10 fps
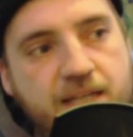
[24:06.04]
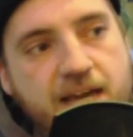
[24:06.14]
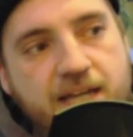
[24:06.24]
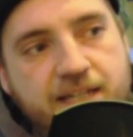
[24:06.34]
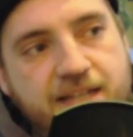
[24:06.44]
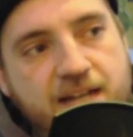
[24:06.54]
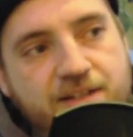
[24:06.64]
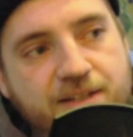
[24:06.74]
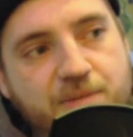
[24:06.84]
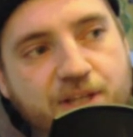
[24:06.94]
Yeah,
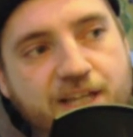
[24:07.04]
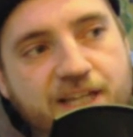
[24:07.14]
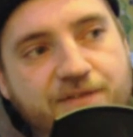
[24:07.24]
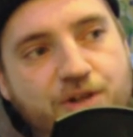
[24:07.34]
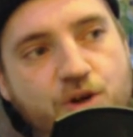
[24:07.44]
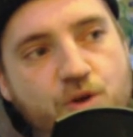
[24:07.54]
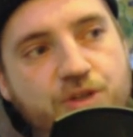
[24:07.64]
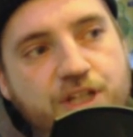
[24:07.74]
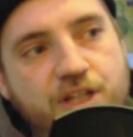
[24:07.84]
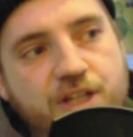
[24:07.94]
exactly. But like if you're
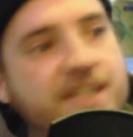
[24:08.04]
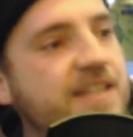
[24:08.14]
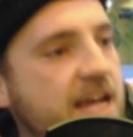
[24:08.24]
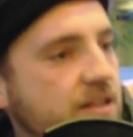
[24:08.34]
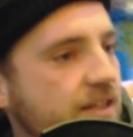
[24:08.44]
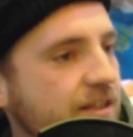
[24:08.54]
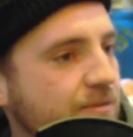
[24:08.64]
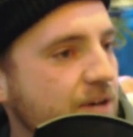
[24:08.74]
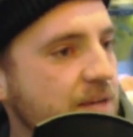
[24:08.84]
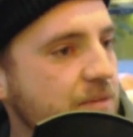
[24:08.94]
only, exactly,
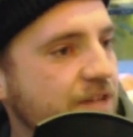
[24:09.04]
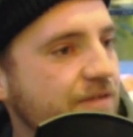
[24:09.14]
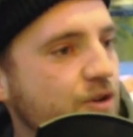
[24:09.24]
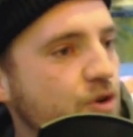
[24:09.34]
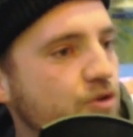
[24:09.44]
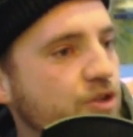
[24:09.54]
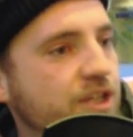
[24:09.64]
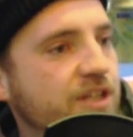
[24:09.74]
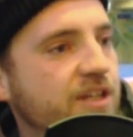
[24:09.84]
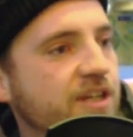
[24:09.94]
right? But if you're
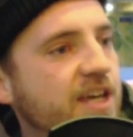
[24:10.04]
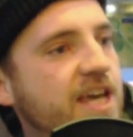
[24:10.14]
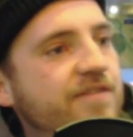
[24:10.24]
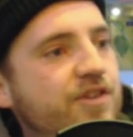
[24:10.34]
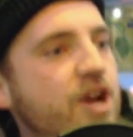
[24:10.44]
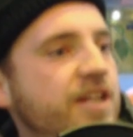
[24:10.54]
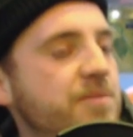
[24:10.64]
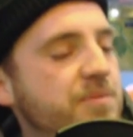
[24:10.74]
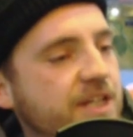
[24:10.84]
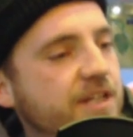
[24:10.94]
not
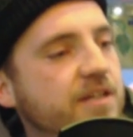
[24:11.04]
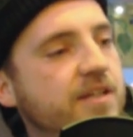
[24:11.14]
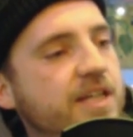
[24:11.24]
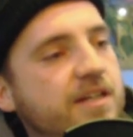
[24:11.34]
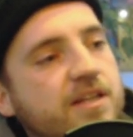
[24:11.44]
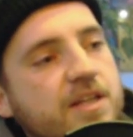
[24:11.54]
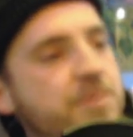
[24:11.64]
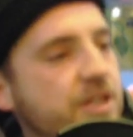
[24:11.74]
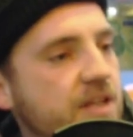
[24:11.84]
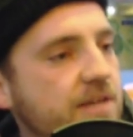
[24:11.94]
competing in an
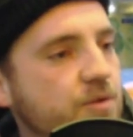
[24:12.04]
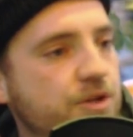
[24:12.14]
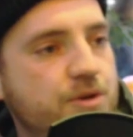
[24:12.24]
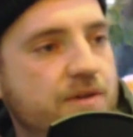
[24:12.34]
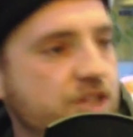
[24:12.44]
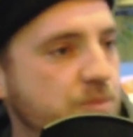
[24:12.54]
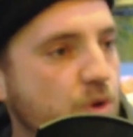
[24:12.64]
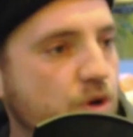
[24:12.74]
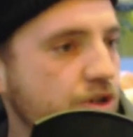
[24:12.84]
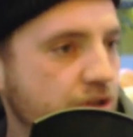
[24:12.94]
Olympic level where you have a
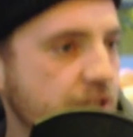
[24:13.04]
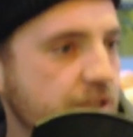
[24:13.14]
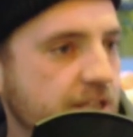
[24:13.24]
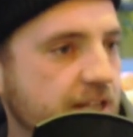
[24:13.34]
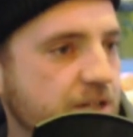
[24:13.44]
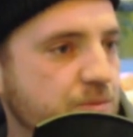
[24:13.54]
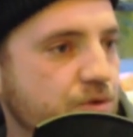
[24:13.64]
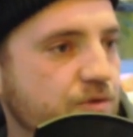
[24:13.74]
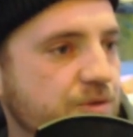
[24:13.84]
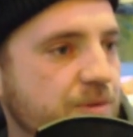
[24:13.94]
sport or things like that to
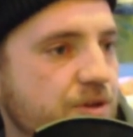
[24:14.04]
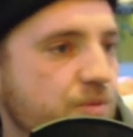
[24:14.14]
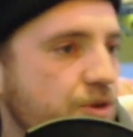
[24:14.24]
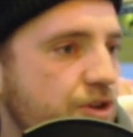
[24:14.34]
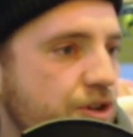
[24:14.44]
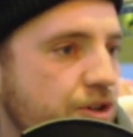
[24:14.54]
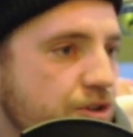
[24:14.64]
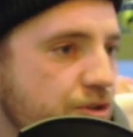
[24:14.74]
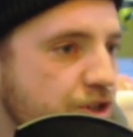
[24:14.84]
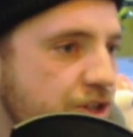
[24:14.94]
prove who's better, then what are you going
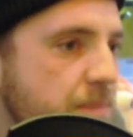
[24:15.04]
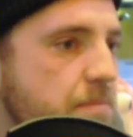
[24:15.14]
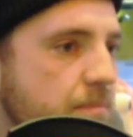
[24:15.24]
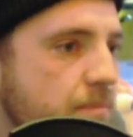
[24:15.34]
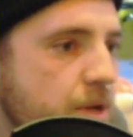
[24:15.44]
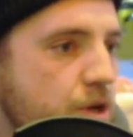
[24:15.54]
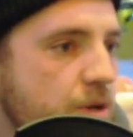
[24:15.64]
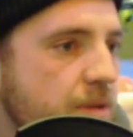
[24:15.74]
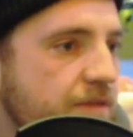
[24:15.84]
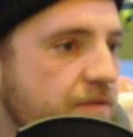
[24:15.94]
to do? You're going
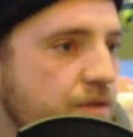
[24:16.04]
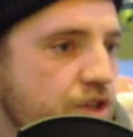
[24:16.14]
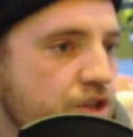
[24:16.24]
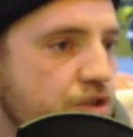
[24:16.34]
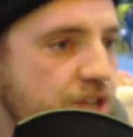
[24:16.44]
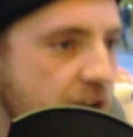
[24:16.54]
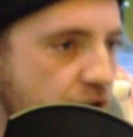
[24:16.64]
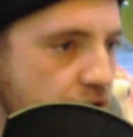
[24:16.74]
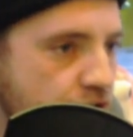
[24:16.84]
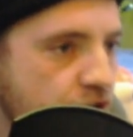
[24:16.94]
to make fun of each other's
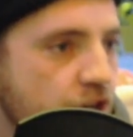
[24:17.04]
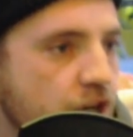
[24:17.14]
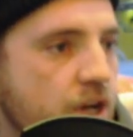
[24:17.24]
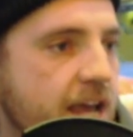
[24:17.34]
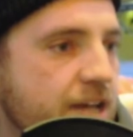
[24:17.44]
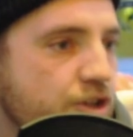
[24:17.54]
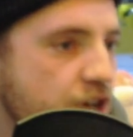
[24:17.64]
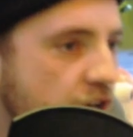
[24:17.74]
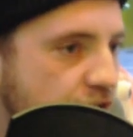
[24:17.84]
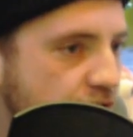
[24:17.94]
character and your
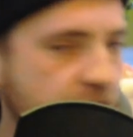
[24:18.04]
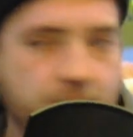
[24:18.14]
country.